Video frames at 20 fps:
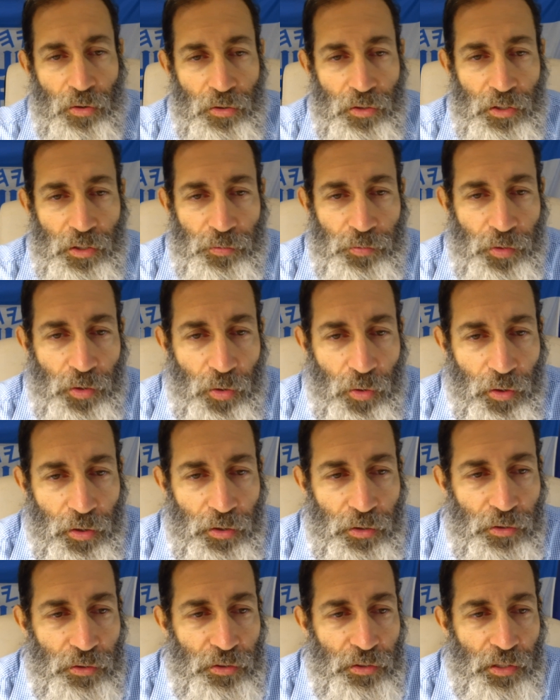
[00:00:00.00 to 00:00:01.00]
the different
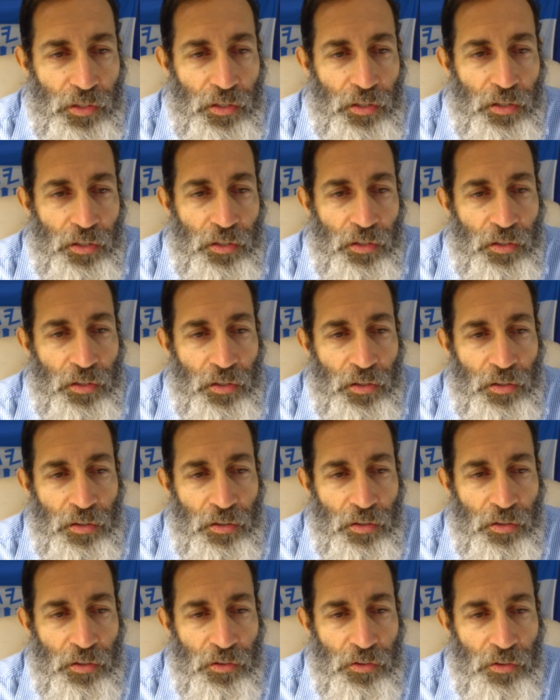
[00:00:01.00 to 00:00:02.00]
oils and, and,
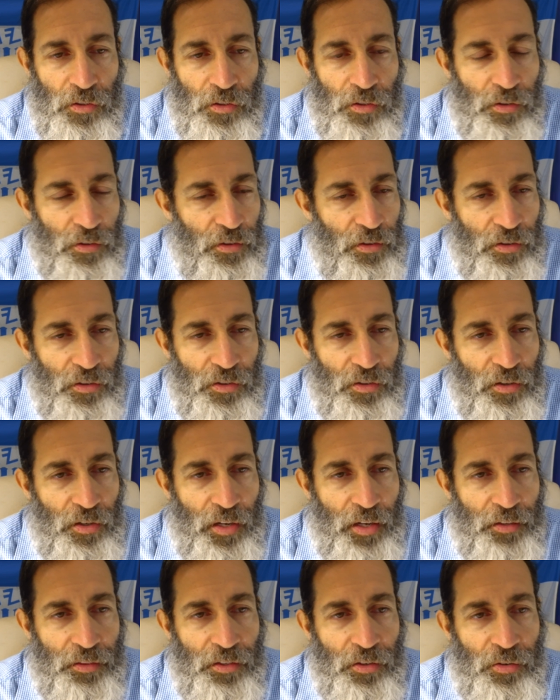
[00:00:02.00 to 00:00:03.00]
and, and
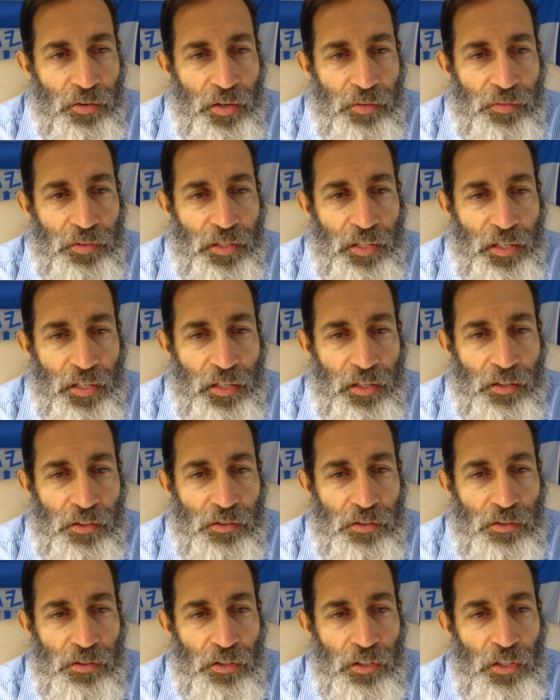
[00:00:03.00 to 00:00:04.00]
out there and everything
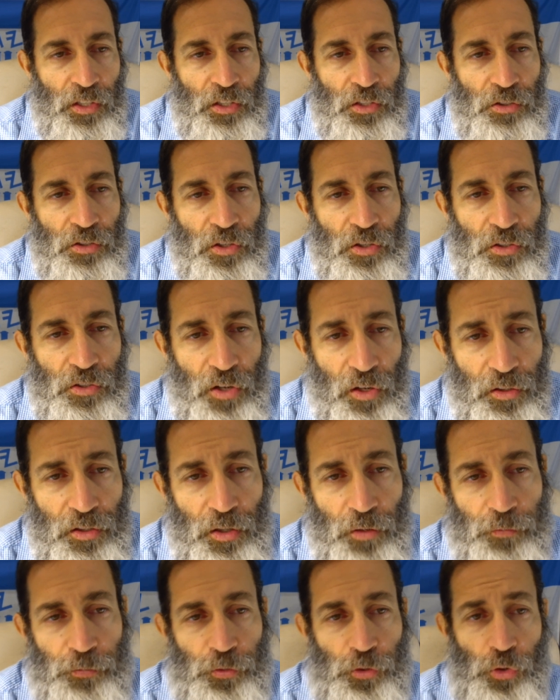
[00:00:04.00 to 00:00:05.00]
else. So there's only
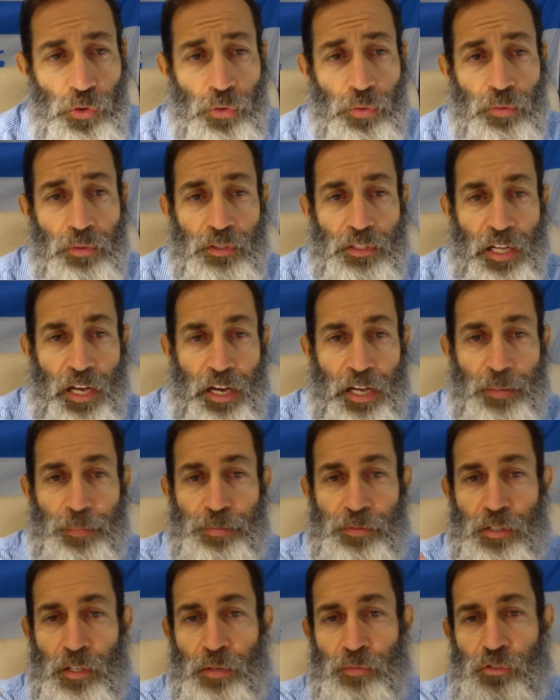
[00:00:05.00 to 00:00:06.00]
a few
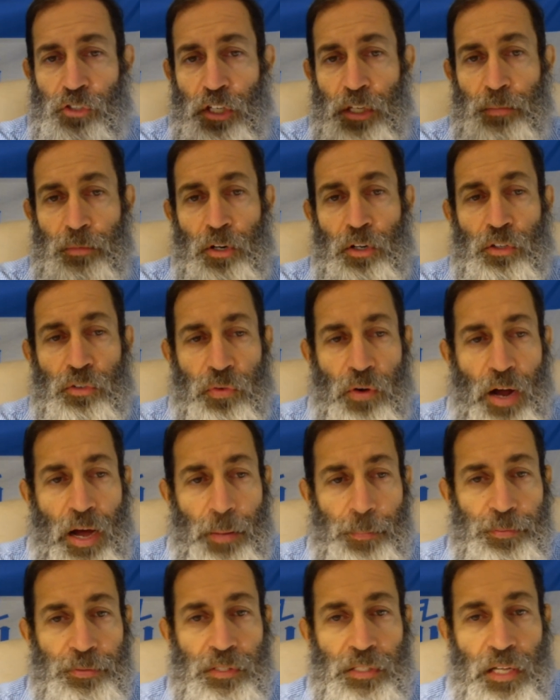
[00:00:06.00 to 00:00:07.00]
types of GMO
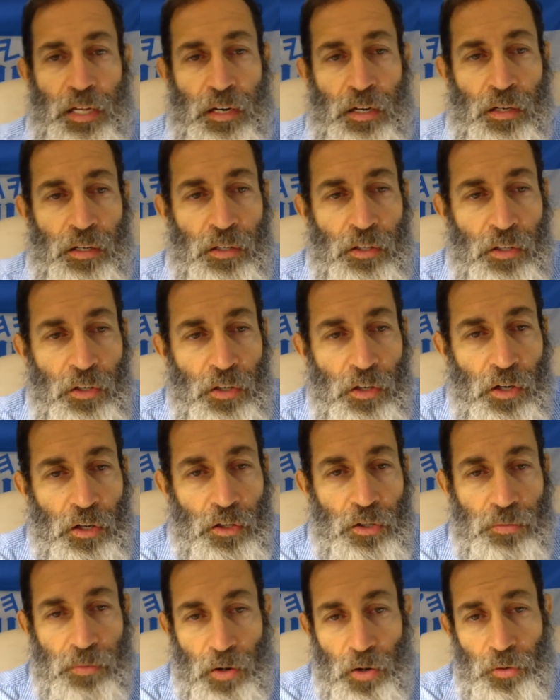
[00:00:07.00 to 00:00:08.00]
crops that are, are
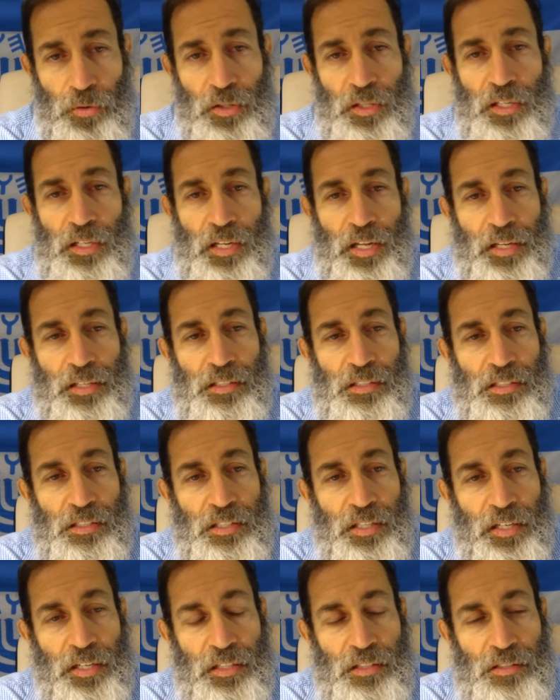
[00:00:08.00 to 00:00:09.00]
grown in the United
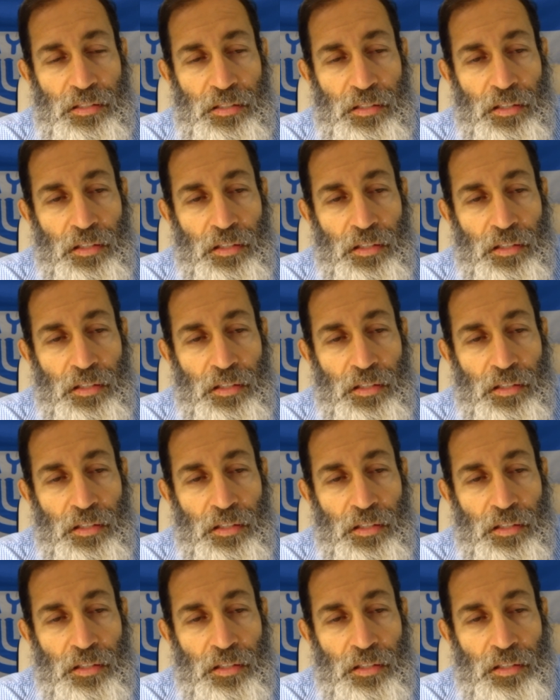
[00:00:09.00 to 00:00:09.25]
States,